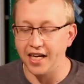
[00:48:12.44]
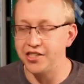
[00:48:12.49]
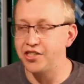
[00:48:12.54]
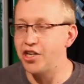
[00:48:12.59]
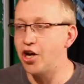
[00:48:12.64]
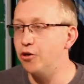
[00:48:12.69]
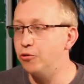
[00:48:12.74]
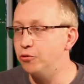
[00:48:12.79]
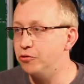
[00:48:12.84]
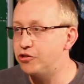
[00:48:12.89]
a
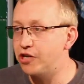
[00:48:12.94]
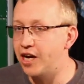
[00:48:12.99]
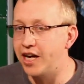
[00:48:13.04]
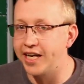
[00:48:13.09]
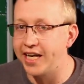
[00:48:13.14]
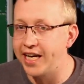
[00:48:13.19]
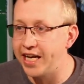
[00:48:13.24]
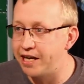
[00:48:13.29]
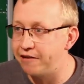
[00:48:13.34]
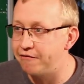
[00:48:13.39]
toe
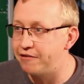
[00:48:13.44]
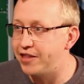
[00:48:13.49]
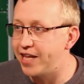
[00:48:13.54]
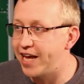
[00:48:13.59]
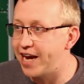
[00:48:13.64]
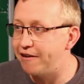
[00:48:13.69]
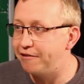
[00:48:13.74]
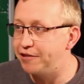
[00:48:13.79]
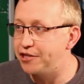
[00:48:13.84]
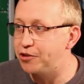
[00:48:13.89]
drag here and
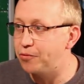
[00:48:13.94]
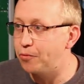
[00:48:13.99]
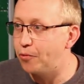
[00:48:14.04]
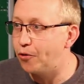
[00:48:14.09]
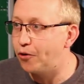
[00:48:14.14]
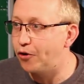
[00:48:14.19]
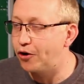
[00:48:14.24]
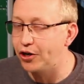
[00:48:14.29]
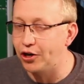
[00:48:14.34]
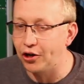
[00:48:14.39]
there as you're
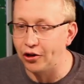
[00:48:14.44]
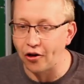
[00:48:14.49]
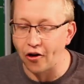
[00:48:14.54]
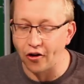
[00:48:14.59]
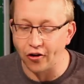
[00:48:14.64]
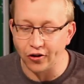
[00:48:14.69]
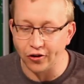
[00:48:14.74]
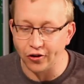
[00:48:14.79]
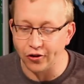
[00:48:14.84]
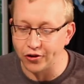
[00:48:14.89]
walking
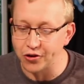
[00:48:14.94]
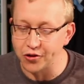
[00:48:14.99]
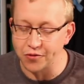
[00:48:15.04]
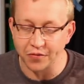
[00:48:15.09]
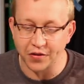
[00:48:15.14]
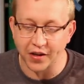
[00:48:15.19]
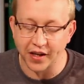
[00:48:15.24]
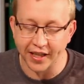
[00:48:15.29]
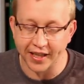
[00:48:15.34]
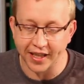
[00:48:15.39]
along or
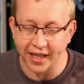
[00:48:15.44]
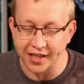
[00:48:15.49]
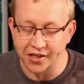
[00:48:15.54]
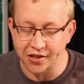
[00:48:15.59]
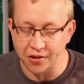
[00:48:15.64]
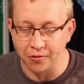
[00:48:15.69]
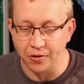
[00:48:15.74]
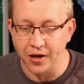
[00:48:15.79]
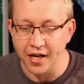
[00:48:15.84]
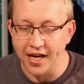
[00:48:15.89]
something like that
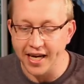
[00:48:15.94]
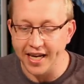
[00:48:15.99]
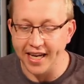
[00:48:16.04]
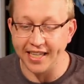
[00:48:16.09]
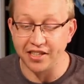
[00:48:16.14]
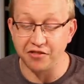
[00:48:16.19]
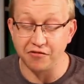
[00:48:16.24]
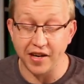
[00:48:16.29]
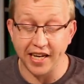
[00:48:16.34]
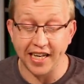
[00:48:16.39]
so
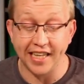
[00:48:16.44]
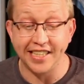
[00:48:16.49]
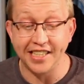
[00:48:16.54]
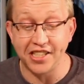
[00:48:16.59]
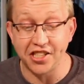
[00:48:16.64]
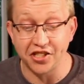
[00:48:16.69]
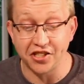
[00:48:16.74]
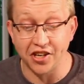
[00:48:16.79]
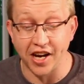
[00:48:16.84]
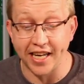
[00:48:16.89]
it's really
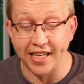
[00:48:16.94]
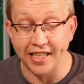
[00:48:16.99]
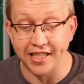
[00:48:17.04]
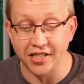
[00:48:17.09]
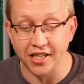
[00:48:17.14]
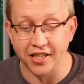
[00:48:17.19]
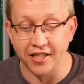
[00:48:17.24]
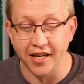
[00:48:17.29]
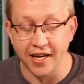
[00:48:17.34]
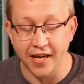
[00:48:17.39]

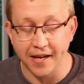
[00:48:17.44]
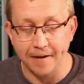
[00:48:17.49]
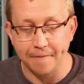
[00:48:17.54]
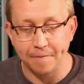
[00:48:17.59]
strange and